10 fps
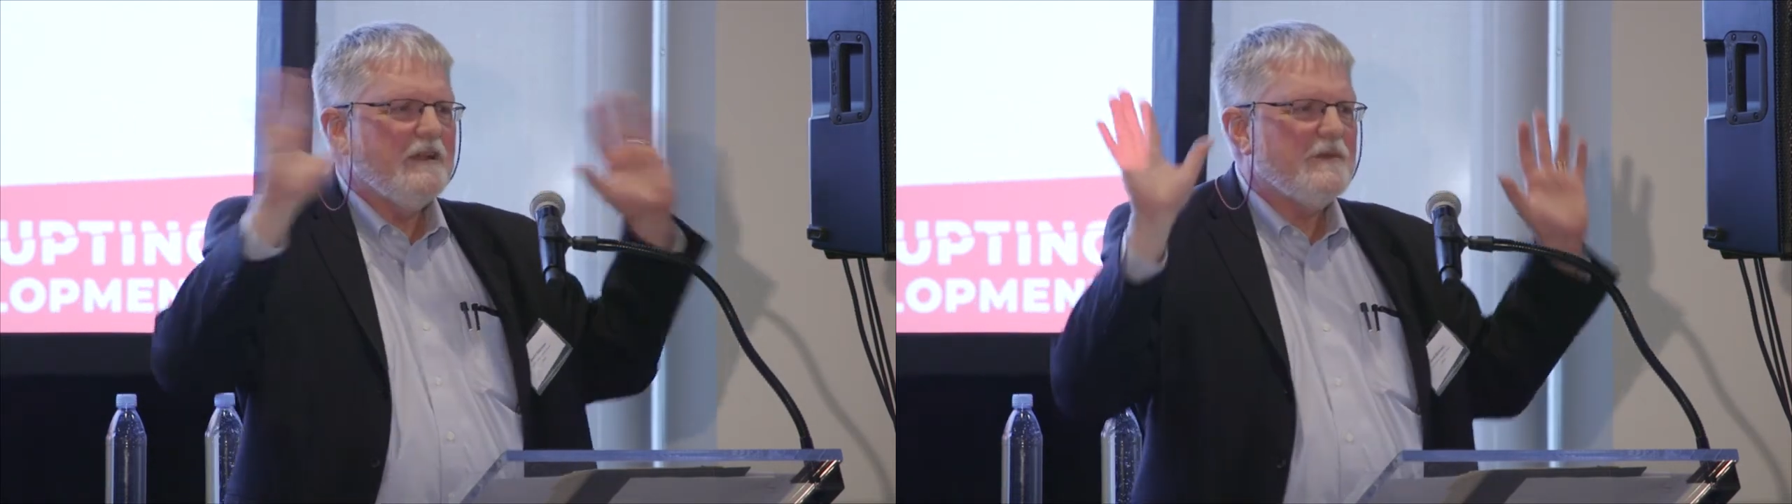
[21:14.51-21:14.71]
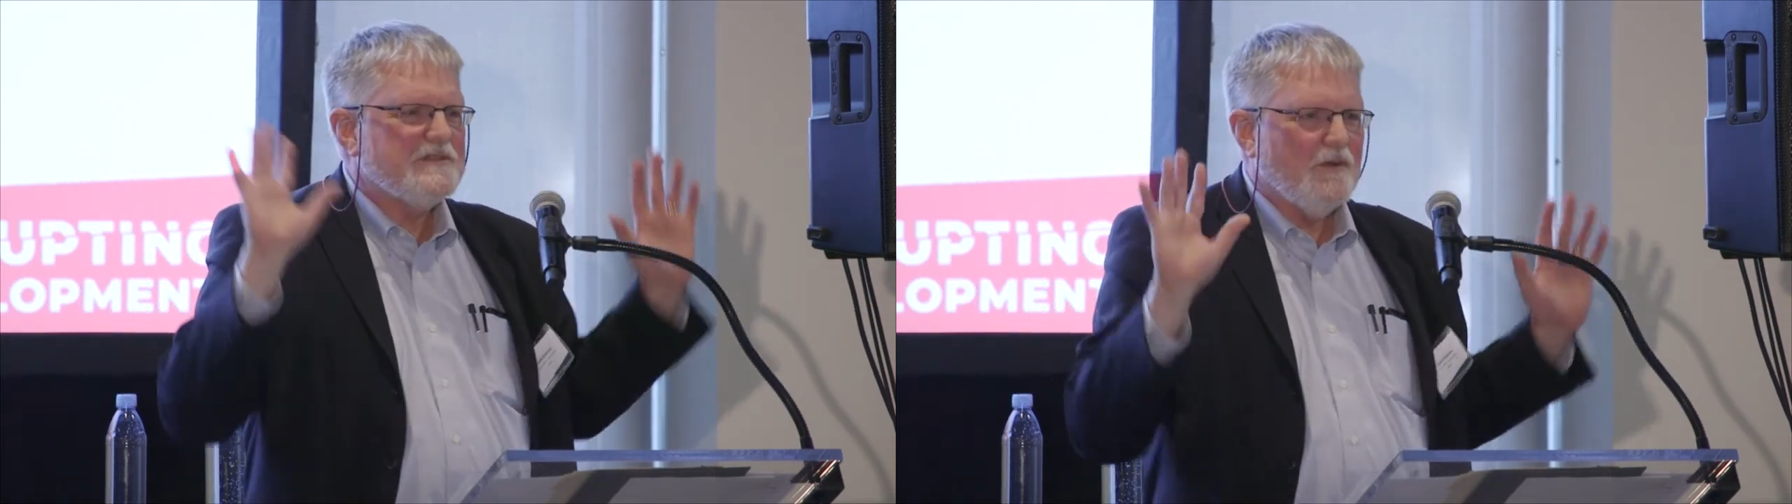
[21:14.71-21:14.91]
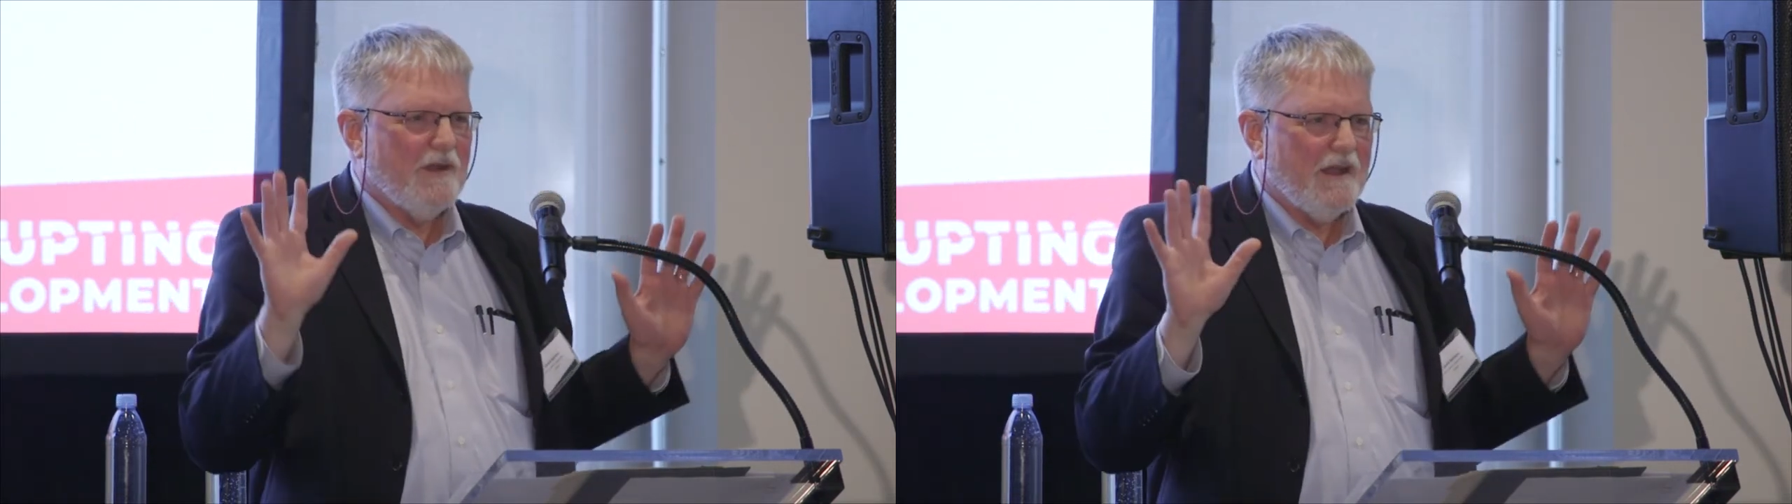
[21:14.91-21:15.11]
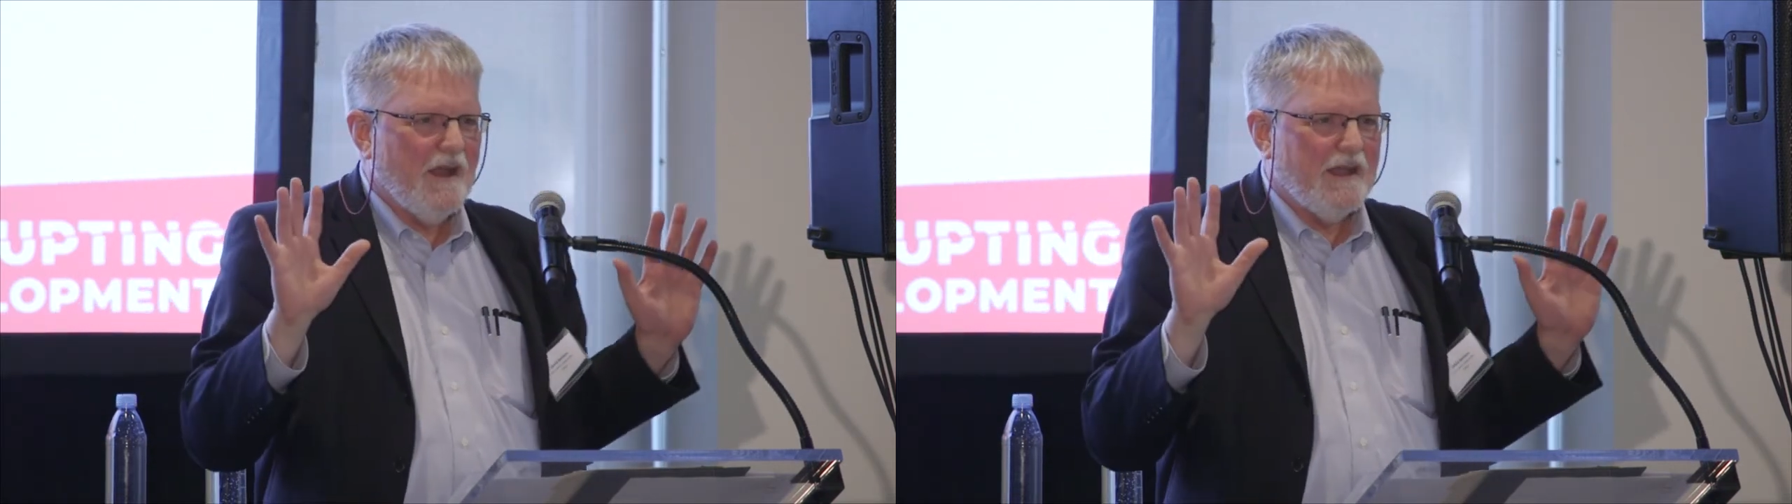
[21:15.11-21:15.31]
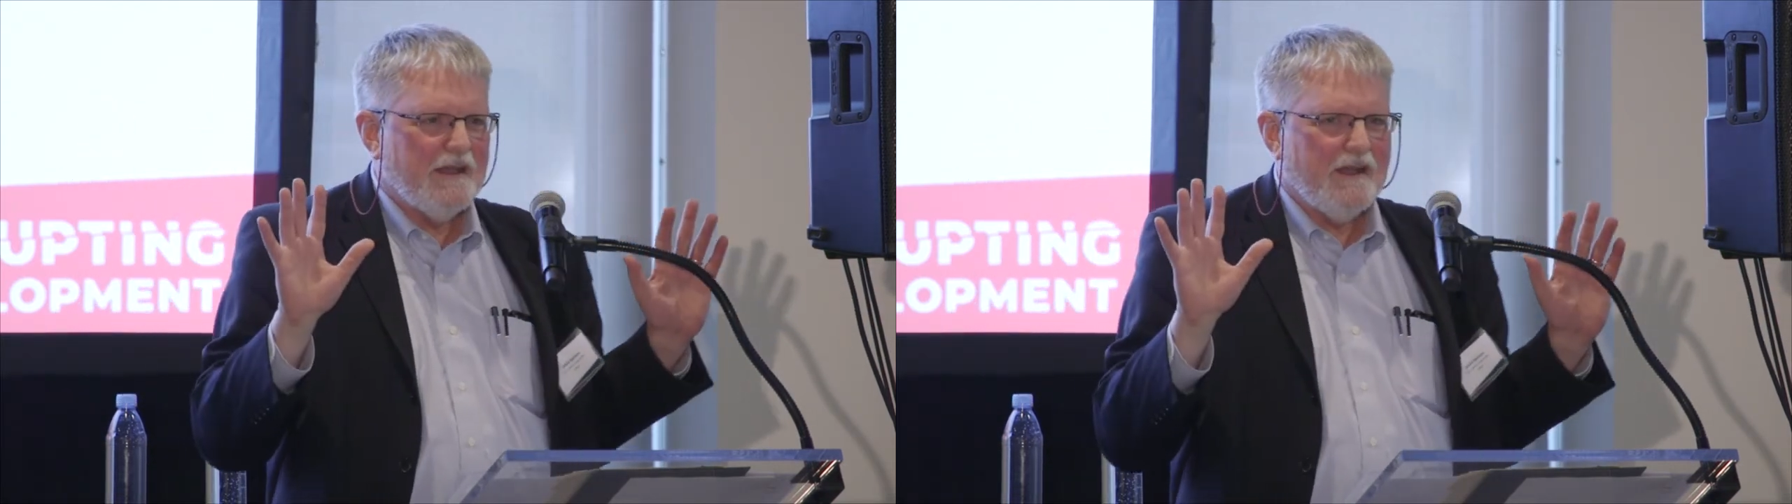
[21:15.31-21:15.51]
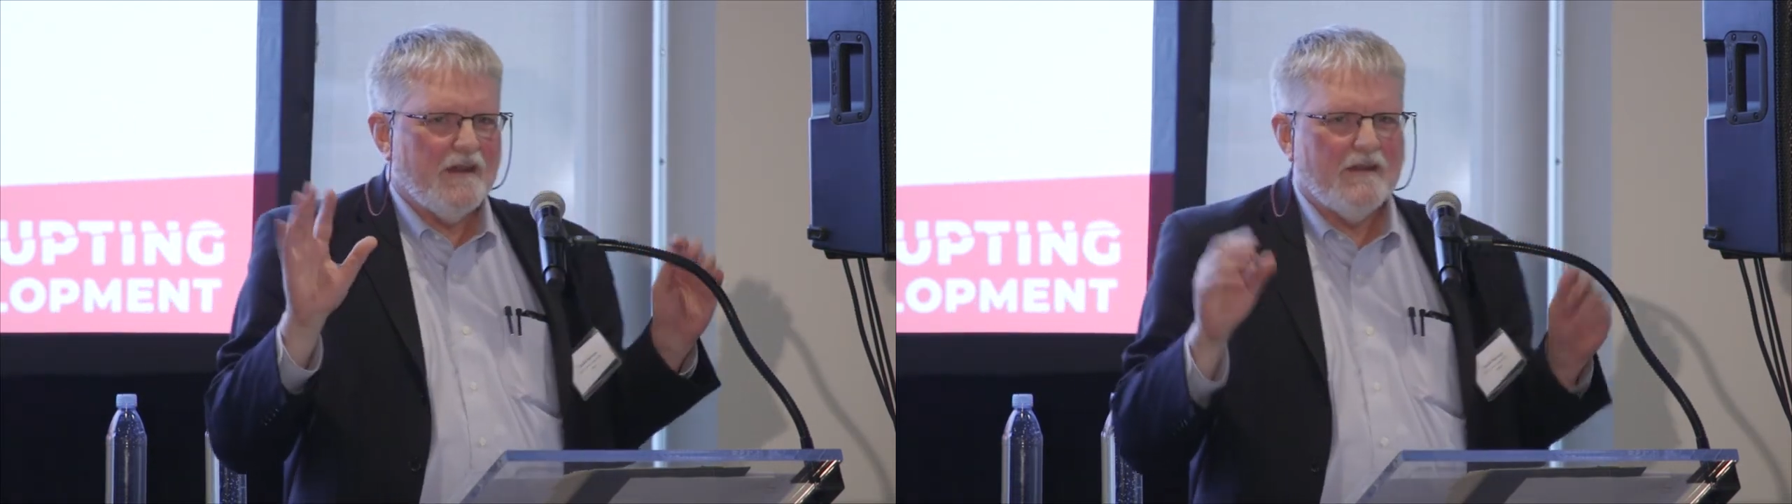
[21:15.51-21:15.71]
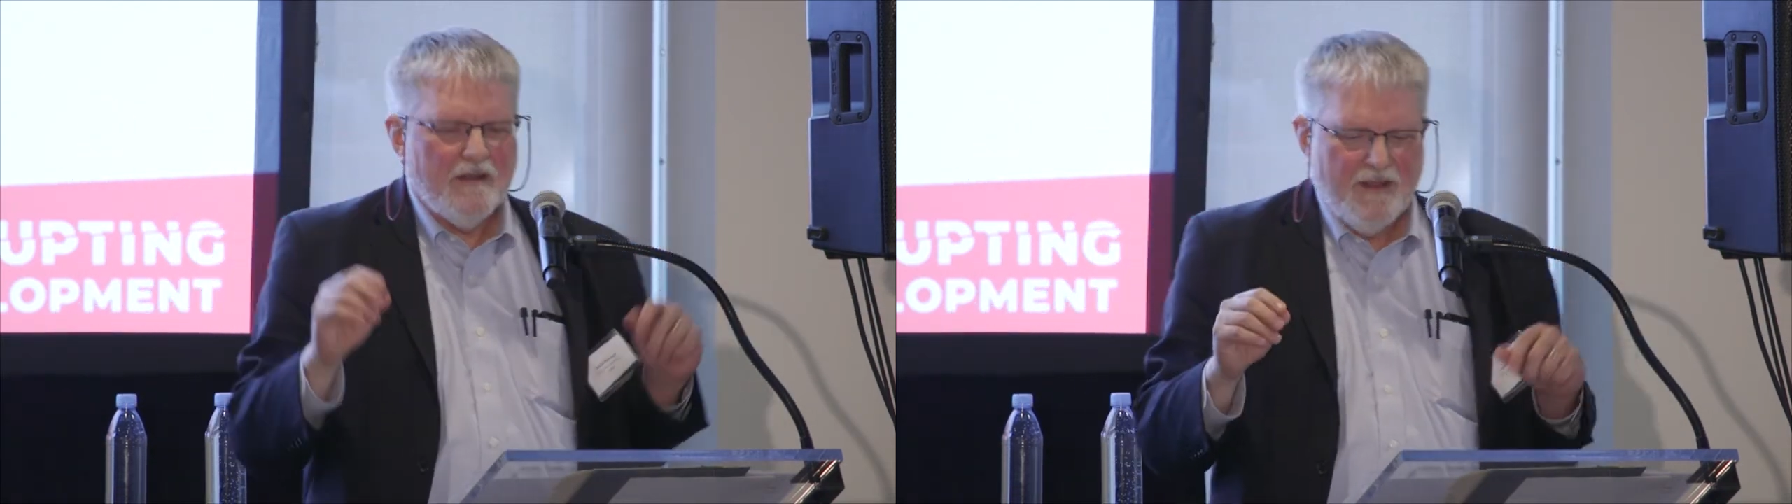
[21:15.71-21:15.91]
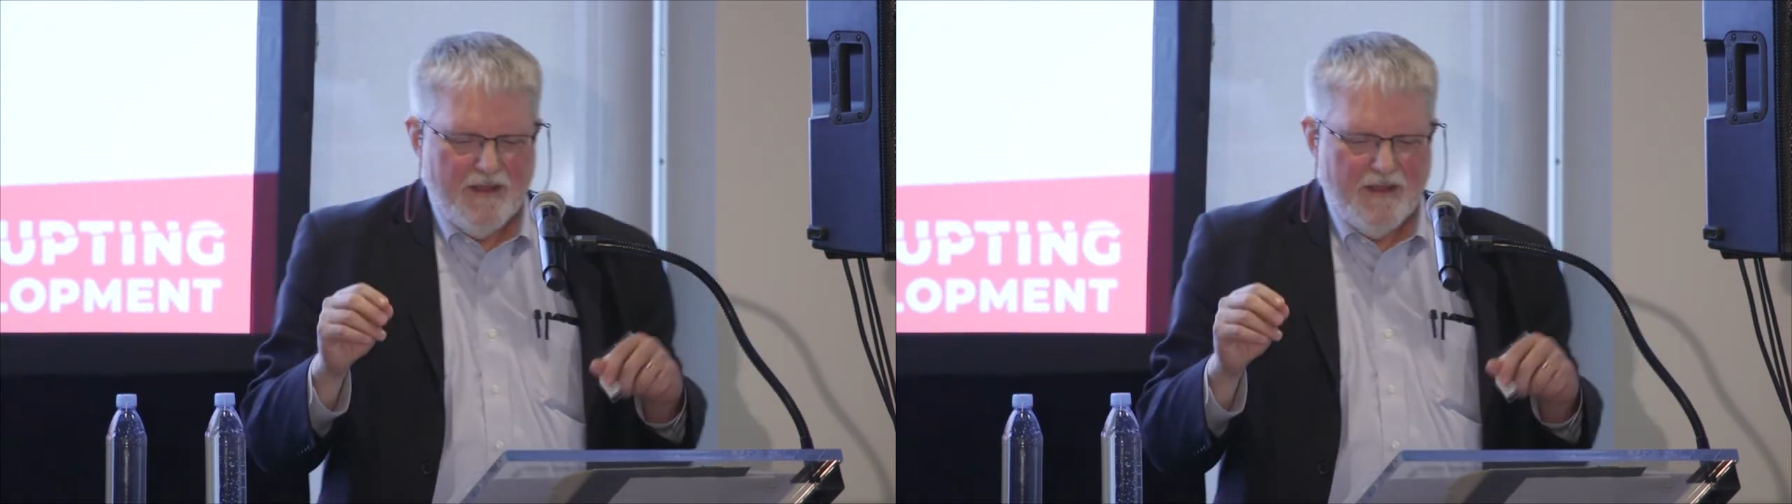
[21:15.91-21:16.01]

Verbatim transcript: you what's going on here.